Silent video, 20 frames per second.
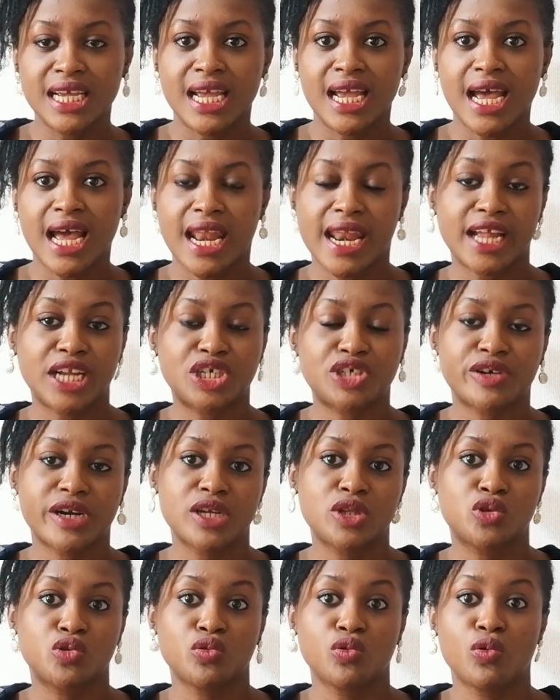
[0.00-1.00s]
and I try
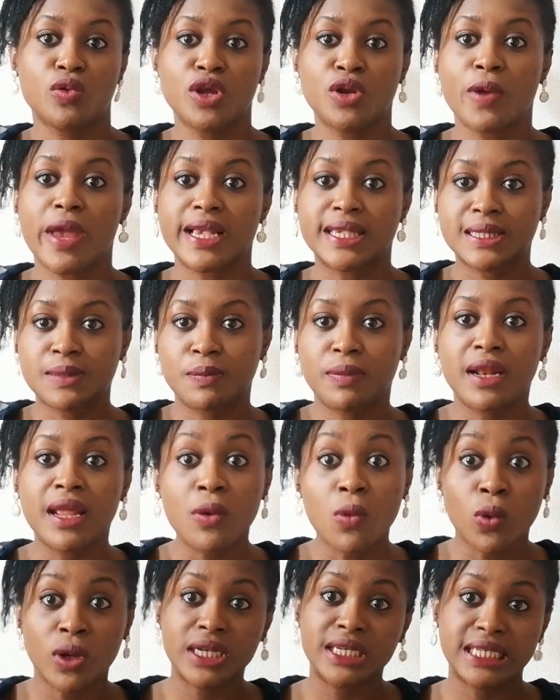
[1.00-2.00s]
to, you know, explain
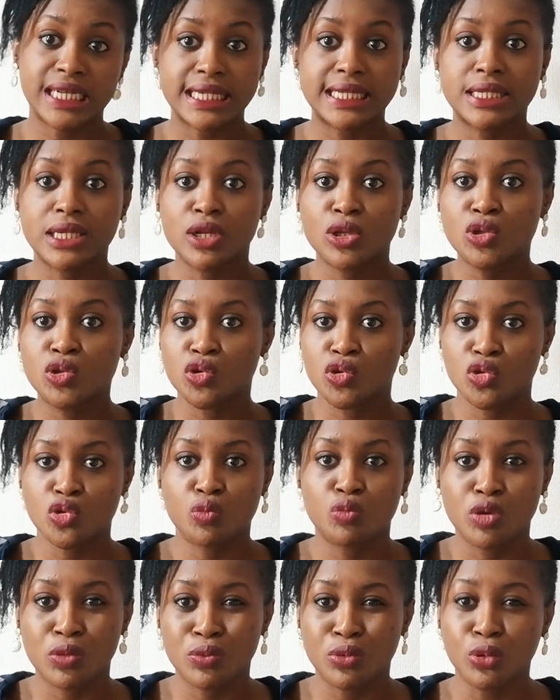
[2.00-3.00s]
what they are saying to you
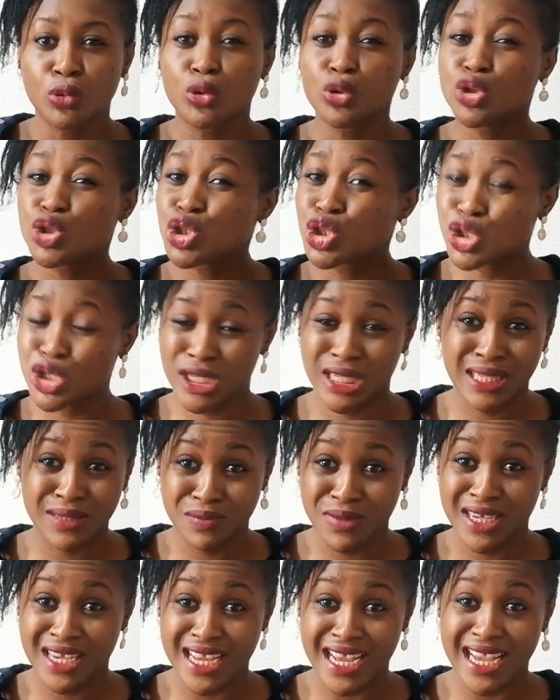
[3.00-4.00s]
people. Trust
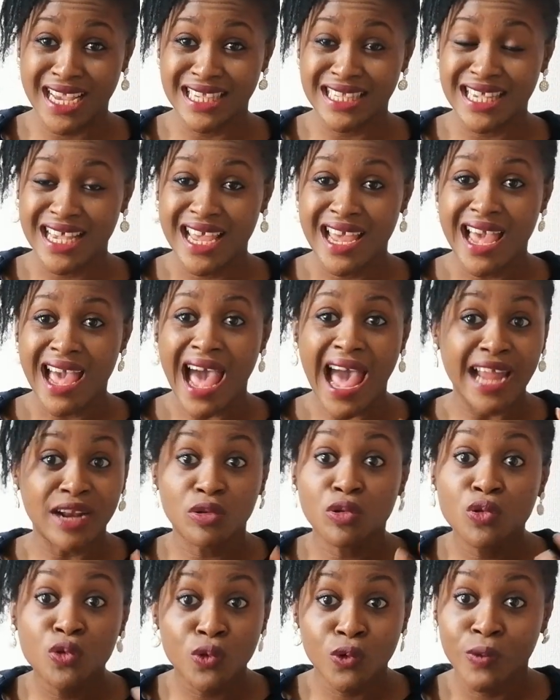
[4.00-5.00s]
me, guys, I
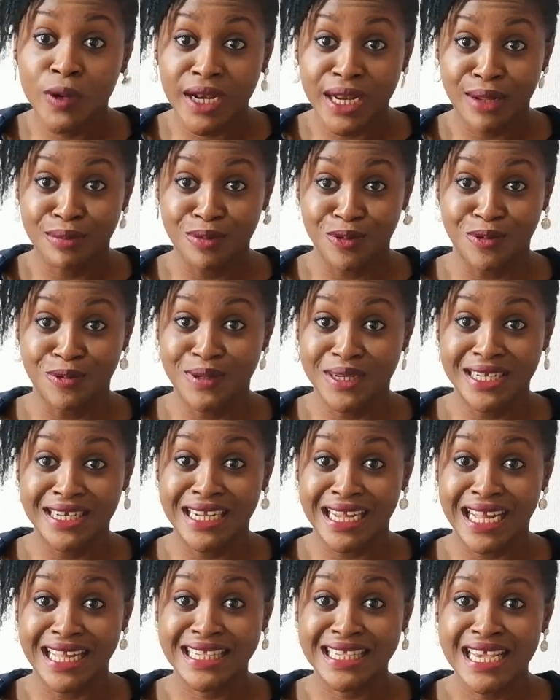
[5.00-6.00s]
don't know when I'm doing
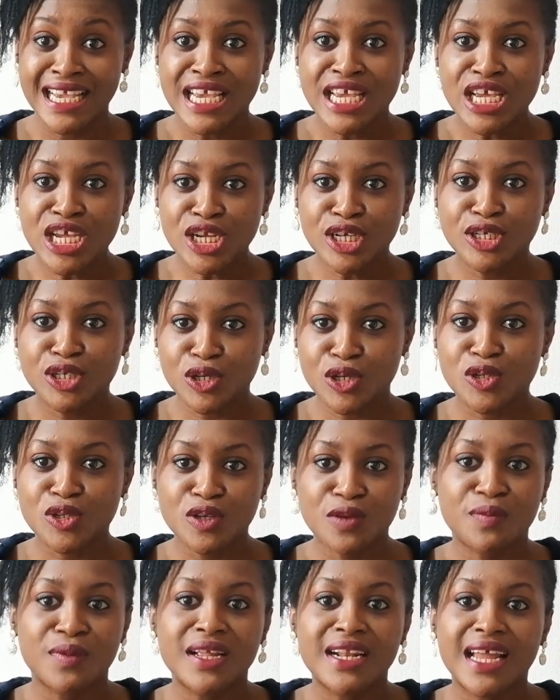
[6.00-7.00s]
that. It's just
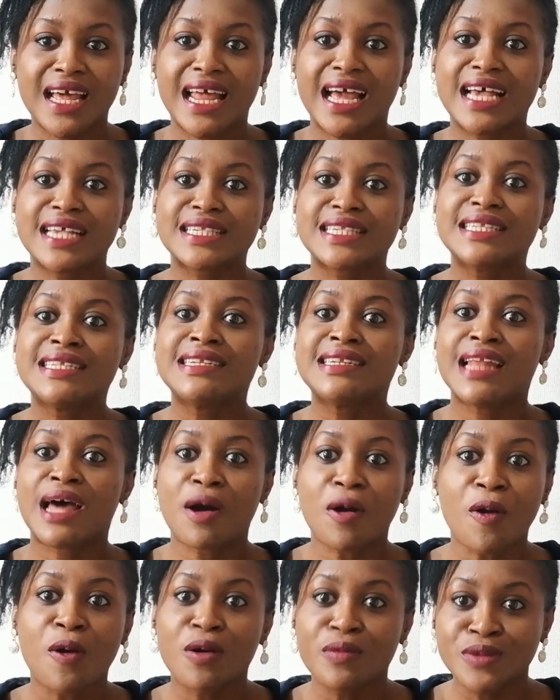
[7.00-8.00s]
something that has now
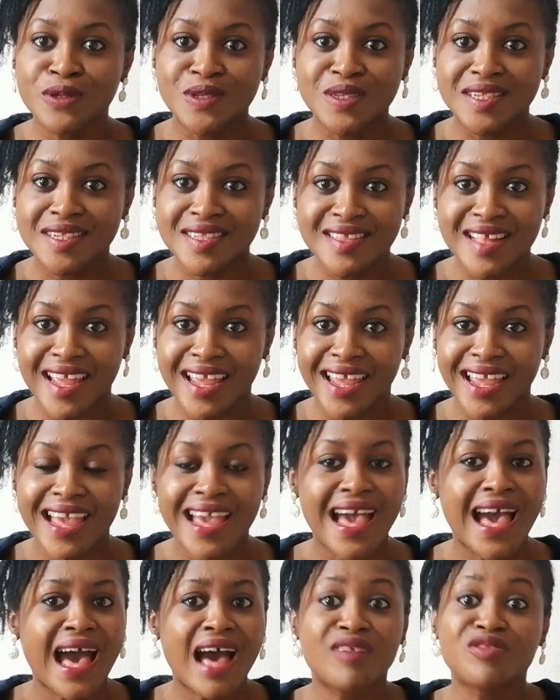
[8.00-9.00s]
come to stay.
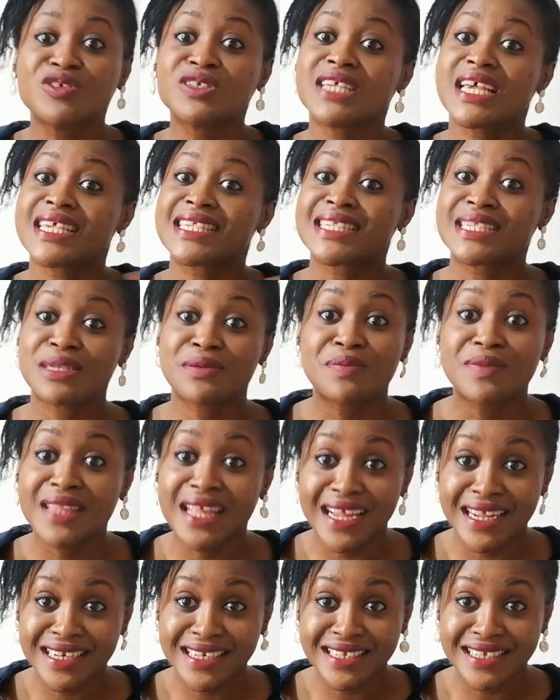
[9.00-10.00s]
I've just
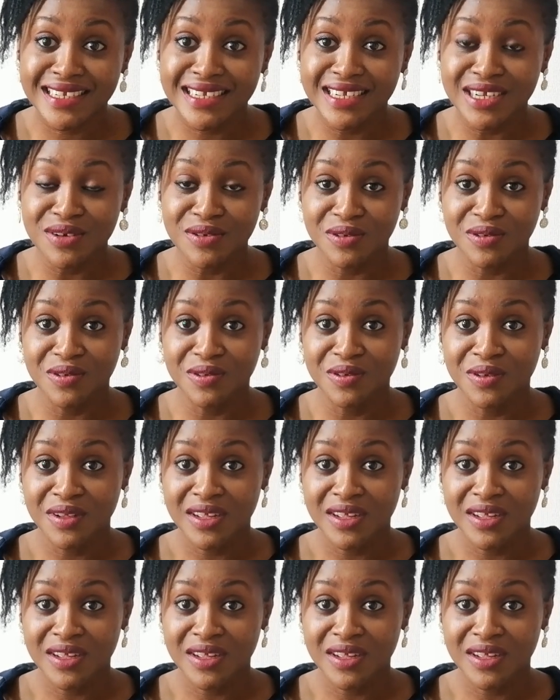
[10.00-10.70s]
accepted, you know,